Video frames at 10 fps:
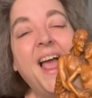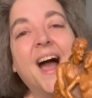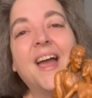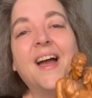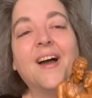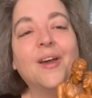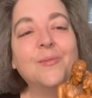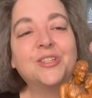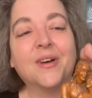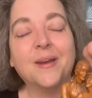I, I
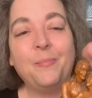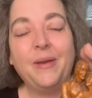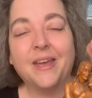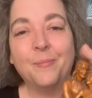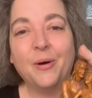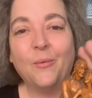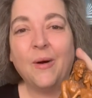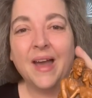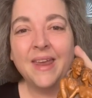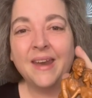always try to pick up
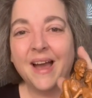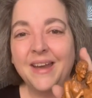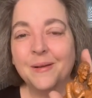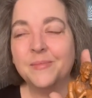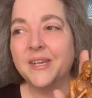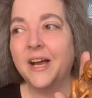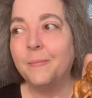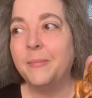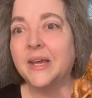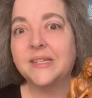Hawaiian items
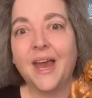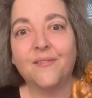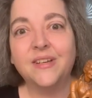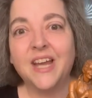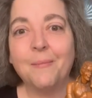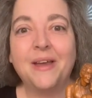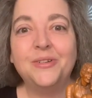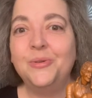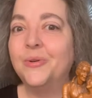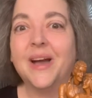um, because every time I
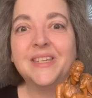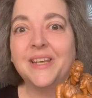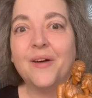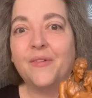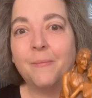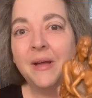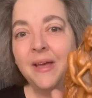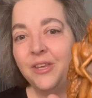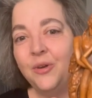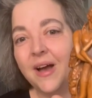do, you guys love them.
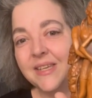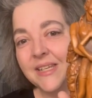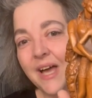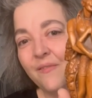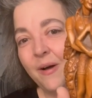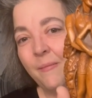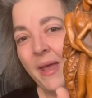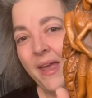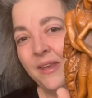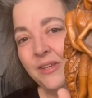You guys love them and